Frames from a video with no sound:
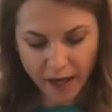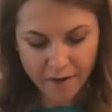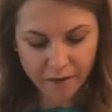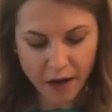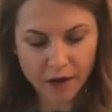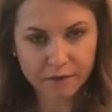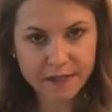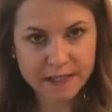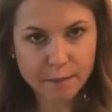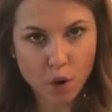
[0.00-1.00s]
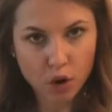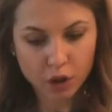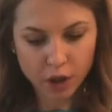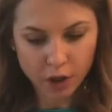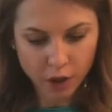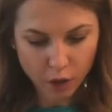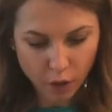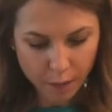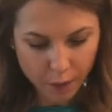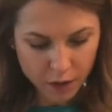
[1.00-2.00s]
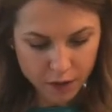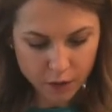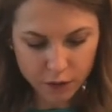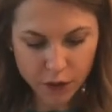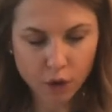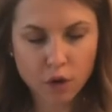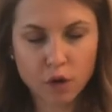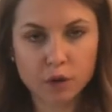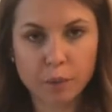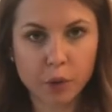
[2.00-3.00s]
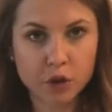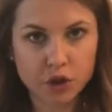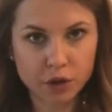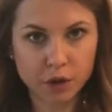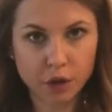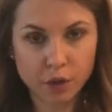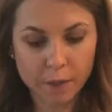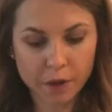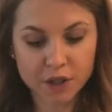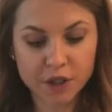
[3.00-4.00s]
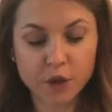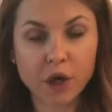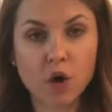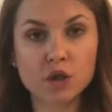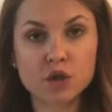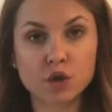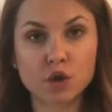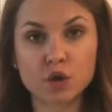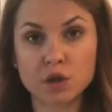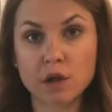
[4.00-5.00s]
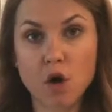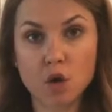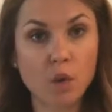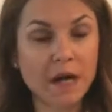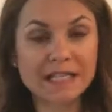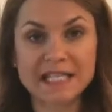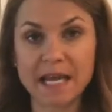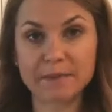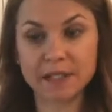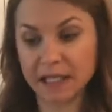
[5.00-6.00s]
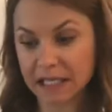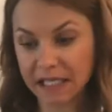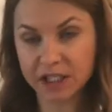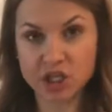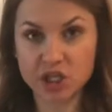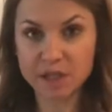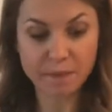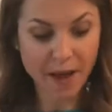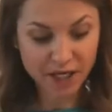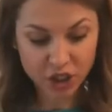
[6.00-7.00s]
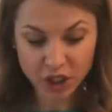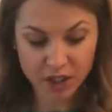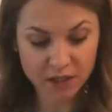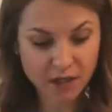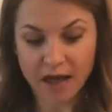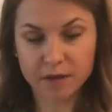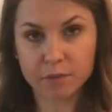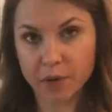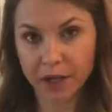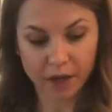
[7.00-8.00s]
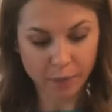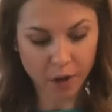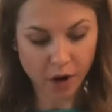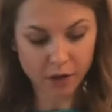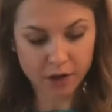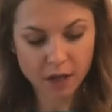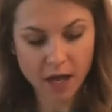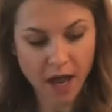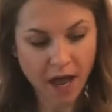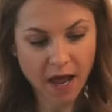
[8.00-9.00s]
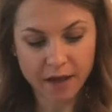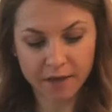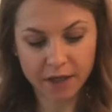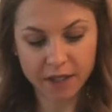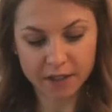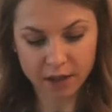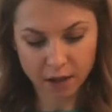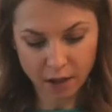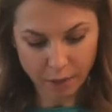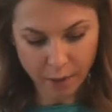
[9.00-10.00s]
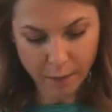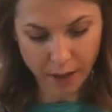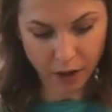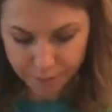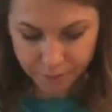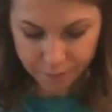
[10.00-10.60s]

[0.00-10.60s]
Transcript: I have kind of smaller cucumbers, those are called Persian cucumbers. You can also use the long ones, same technique, just smash it and break it apart. And these are a little bit bigger.